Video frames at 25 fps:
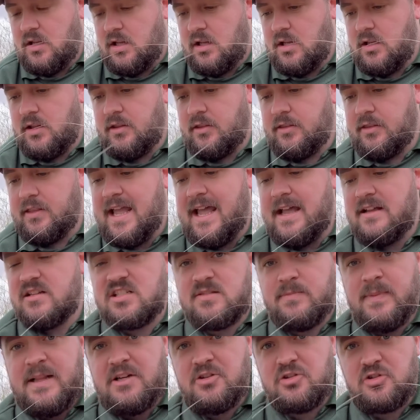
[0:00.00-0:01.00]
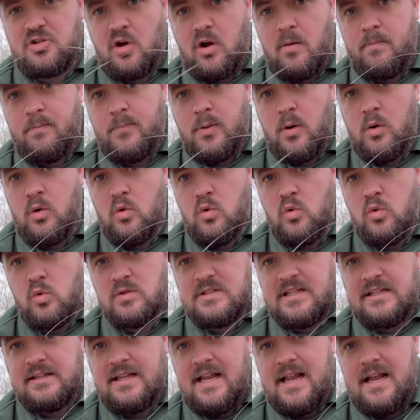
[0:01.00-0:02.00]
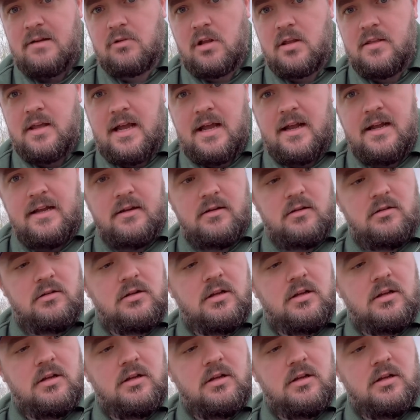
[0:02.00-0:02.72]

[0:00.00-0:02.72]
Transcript: that split shot pulls it down like that,